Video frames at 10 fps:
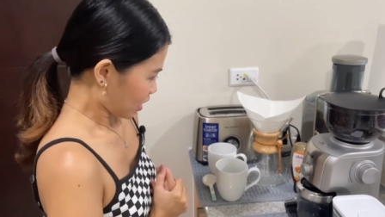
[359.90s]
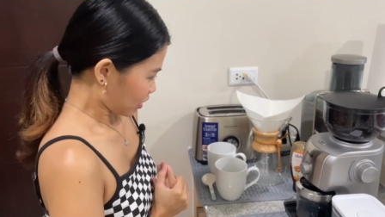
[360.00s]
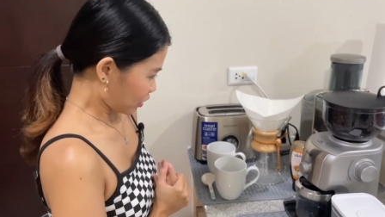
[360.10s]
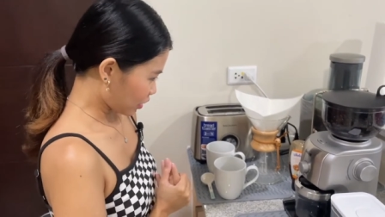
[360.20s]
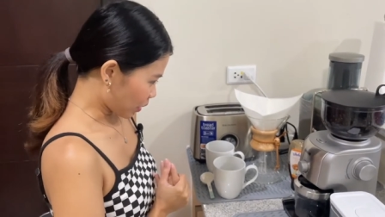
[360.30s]

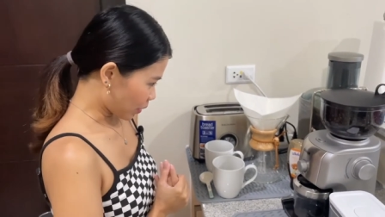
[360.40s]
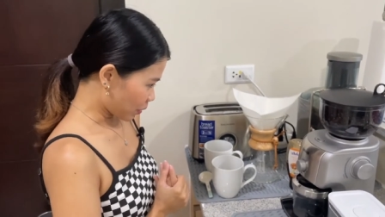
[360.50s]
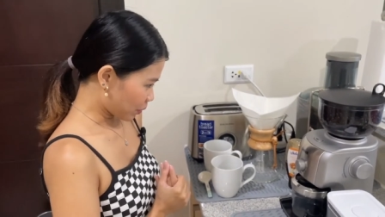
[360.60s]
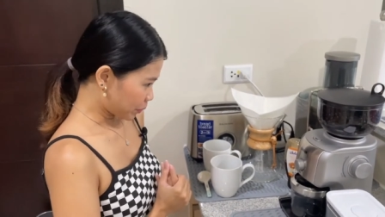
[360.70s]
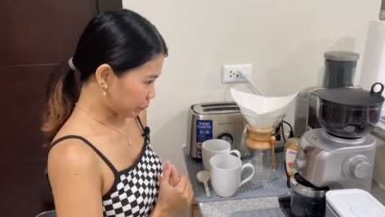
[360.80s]

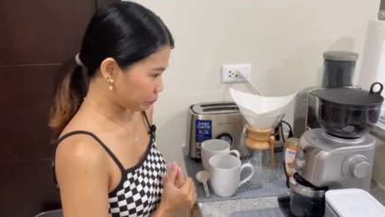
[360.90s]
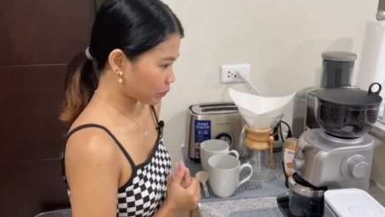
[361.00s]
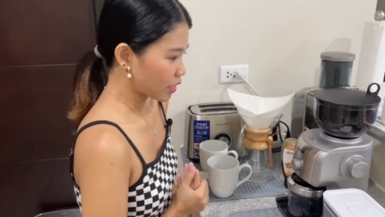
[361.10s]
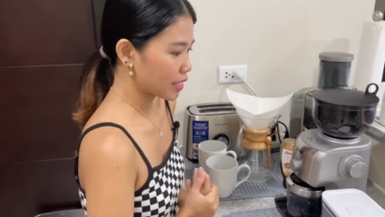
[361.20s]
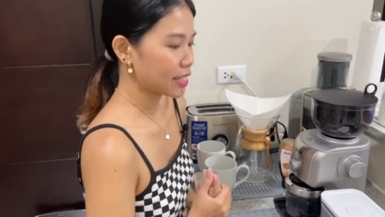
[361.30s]
So
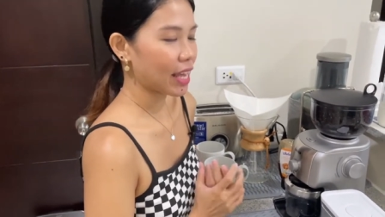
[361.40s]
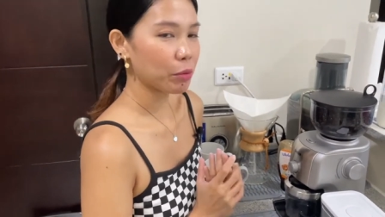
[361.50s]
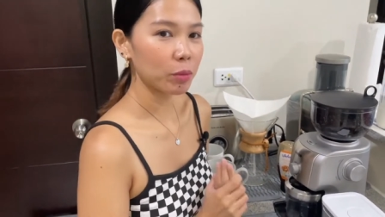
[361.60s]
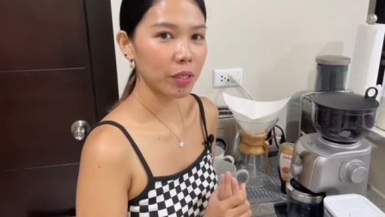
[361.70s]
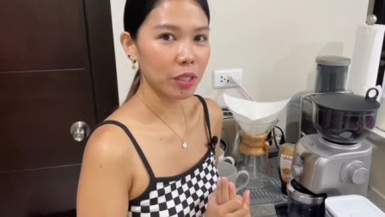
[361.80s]
since I
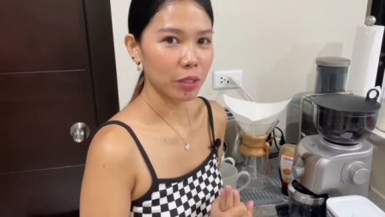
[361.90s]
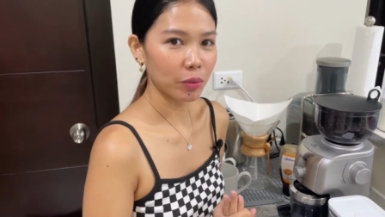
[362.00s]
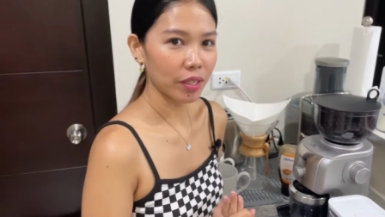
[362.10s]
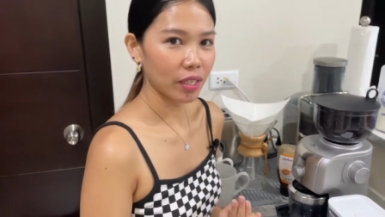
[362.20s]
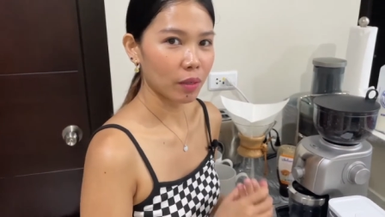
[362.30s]
will be
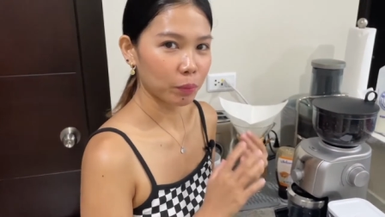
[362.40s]
doing a